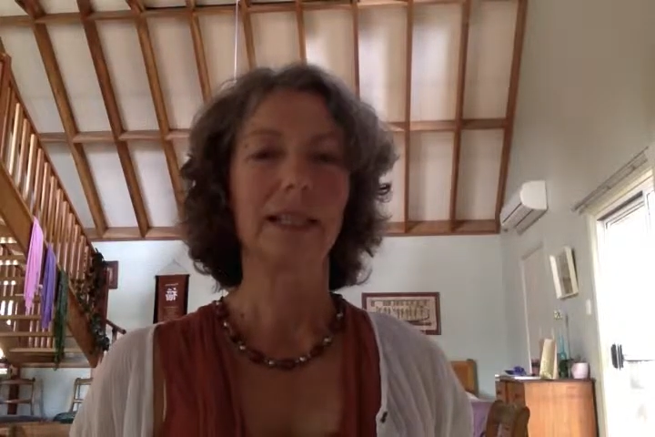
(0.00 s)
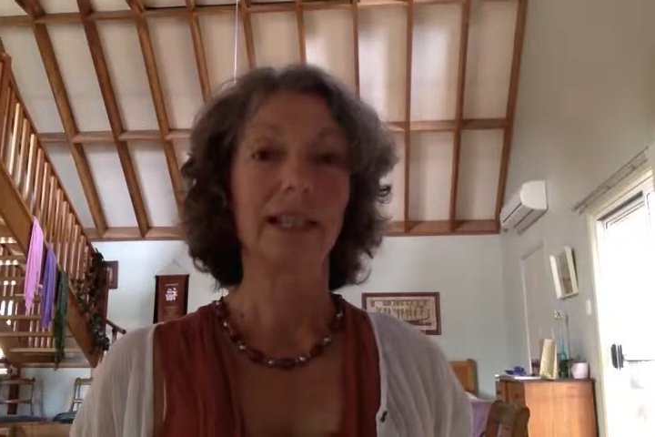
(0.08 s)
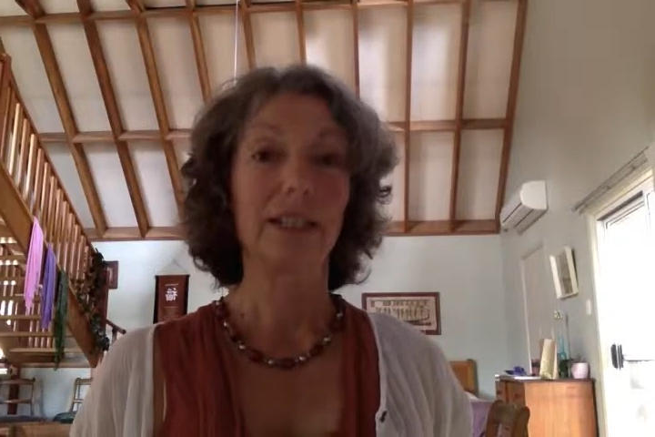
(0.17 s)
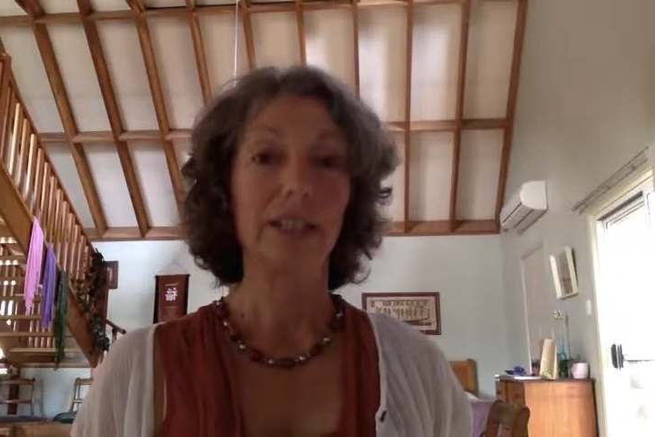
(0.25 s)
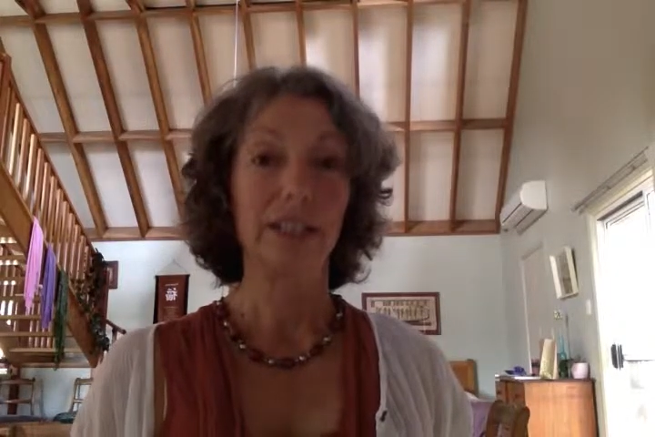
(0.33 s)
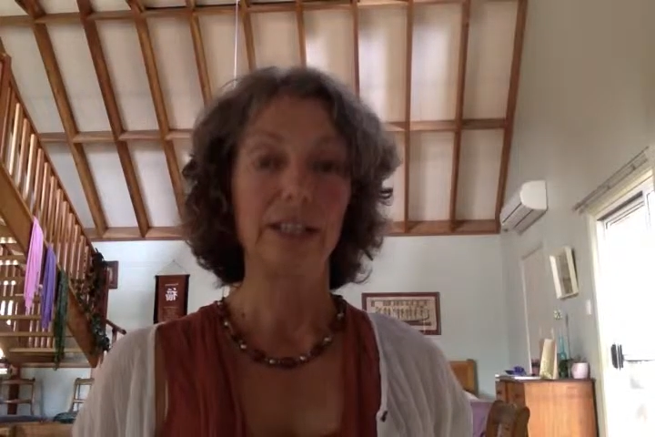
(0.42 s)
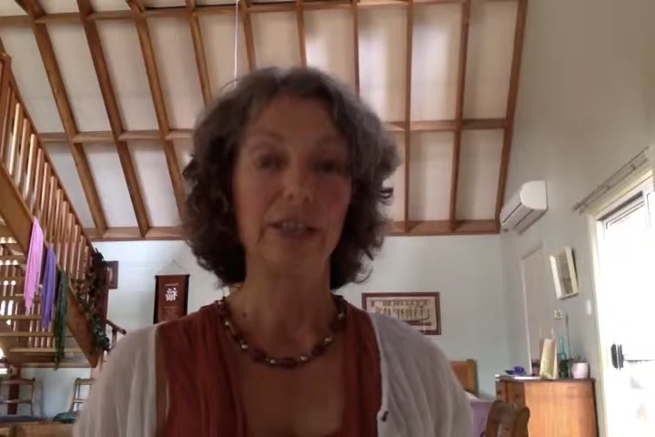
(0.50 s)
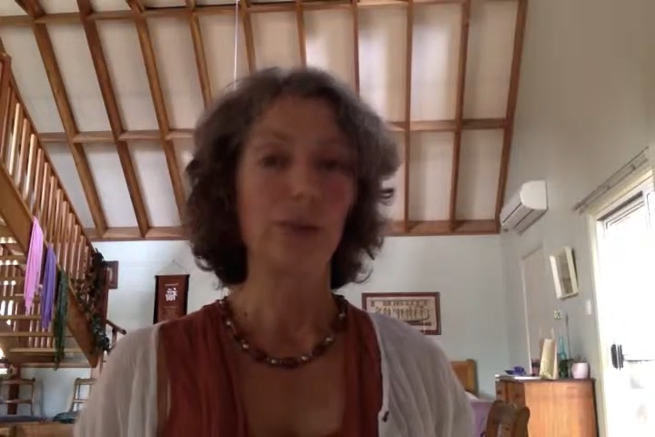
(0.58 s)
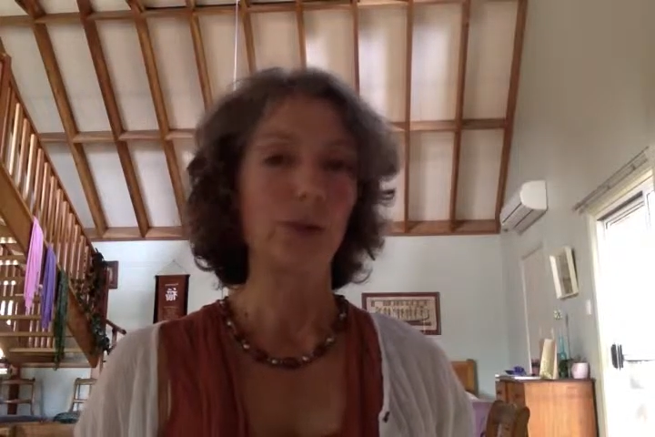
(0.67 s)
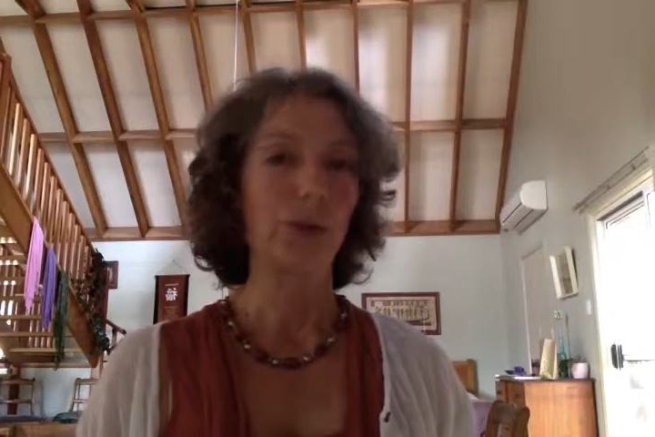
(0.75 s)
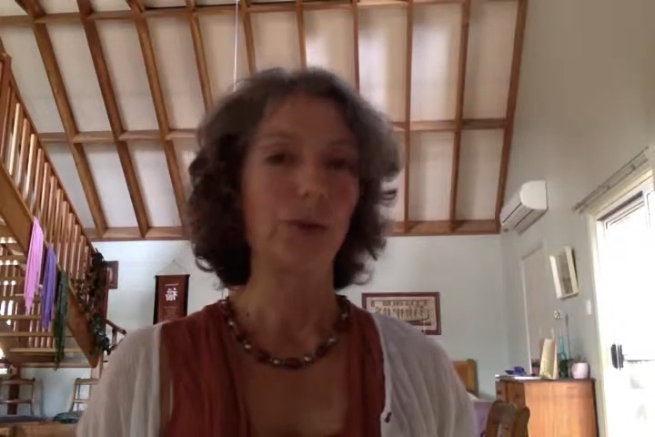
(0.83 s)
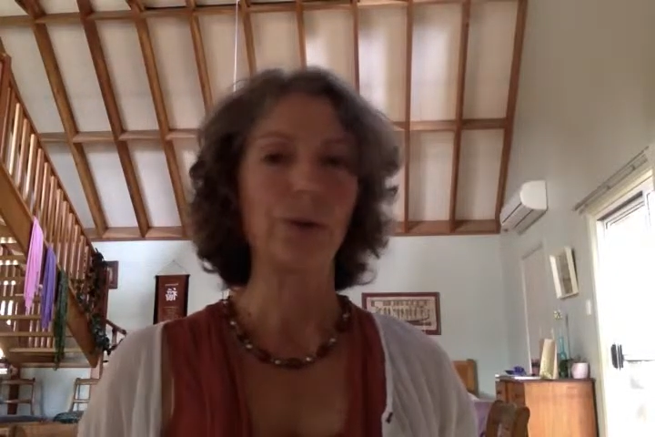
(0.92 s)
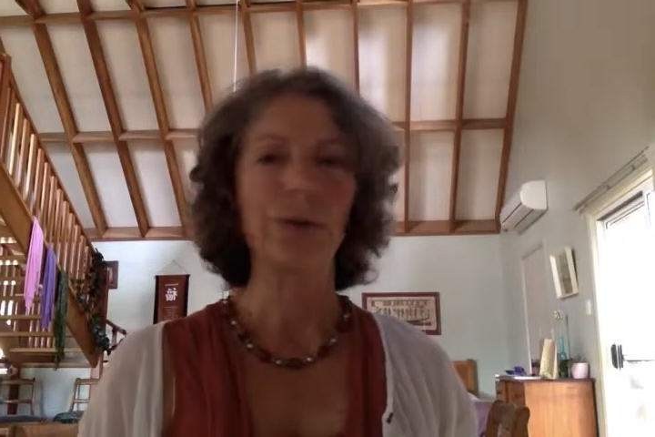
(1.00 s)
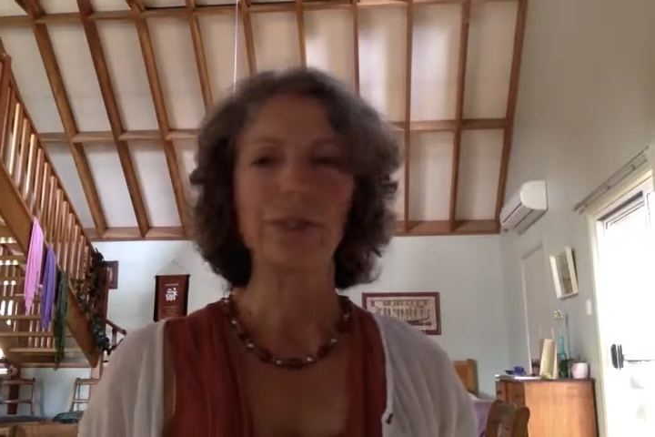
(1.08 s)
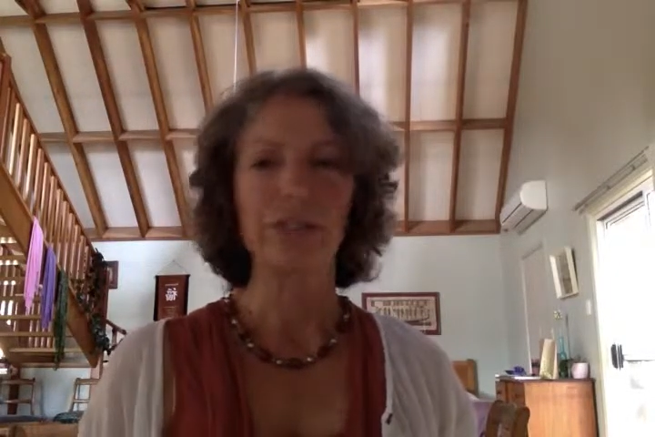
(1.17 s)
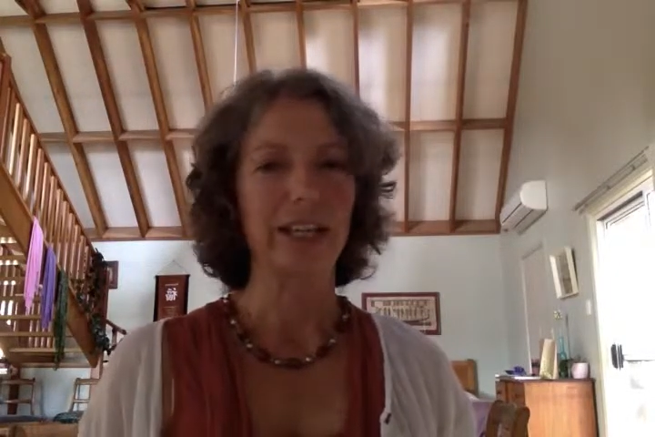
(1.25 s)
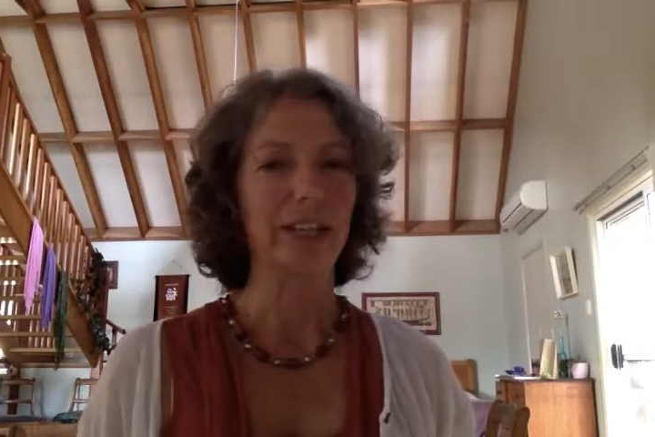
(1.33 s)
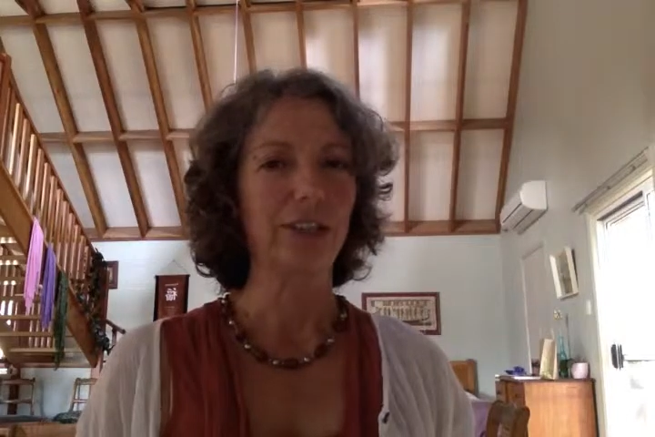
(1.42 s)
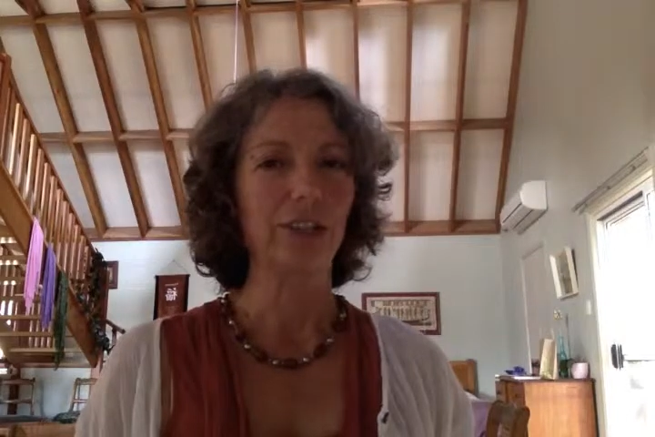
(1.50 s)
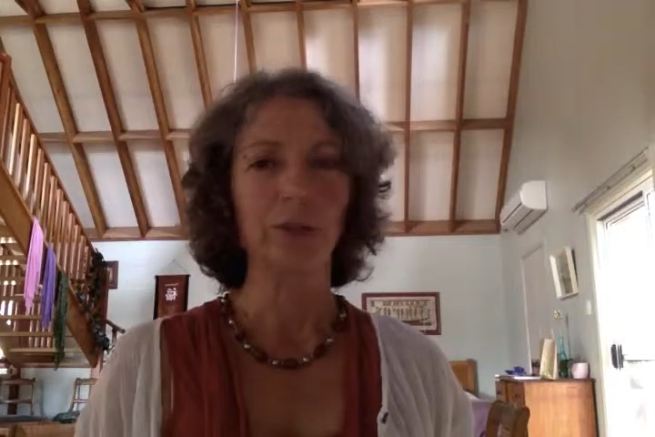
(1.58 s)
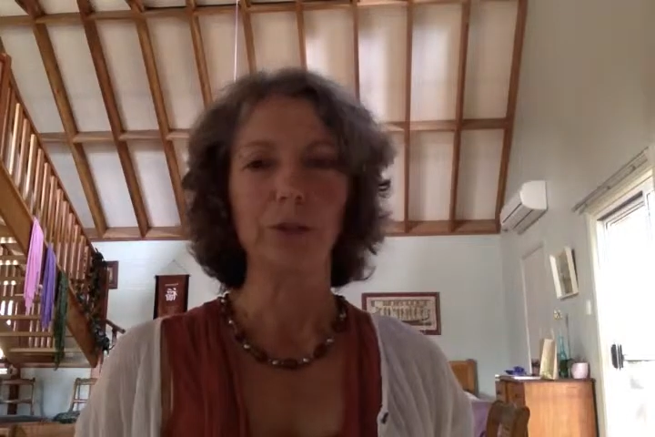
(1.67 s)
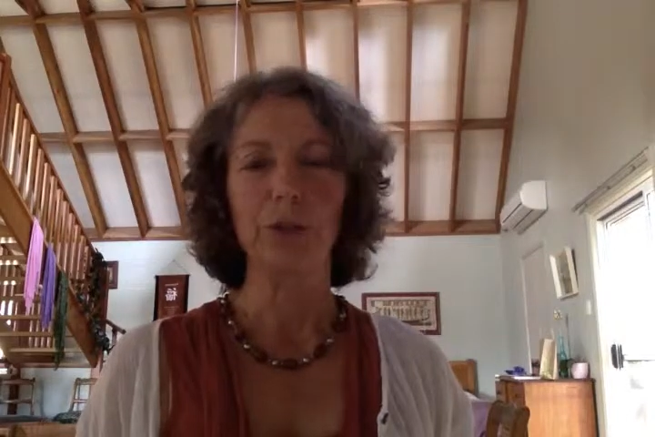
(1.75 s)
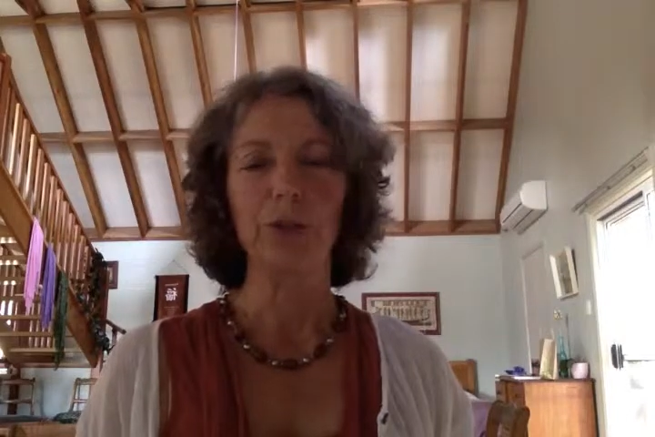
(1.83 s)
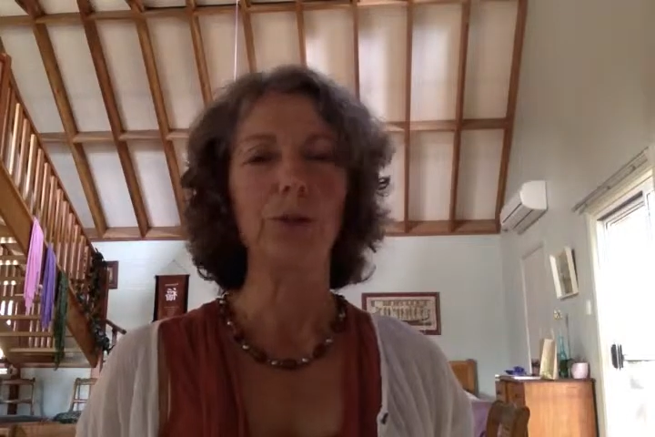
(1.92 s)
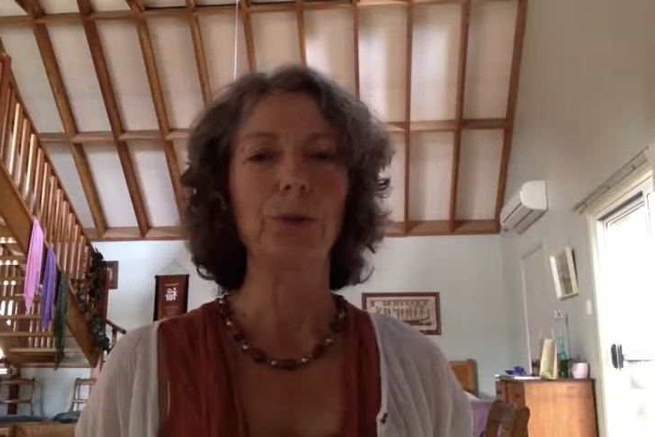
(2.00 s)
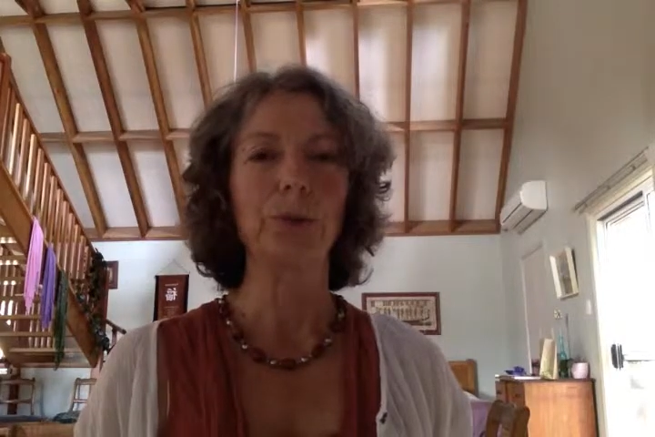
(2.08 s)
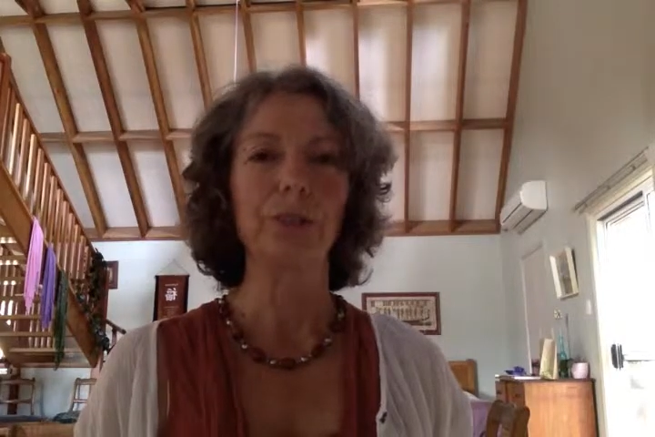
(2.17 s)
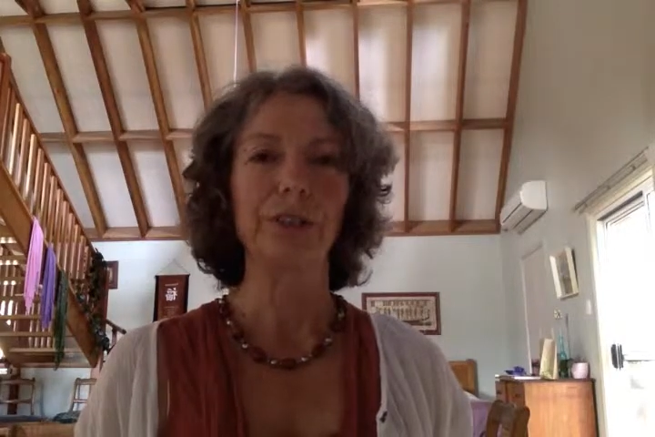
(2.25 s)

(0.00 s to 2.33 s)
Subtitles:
until your score is down to a 0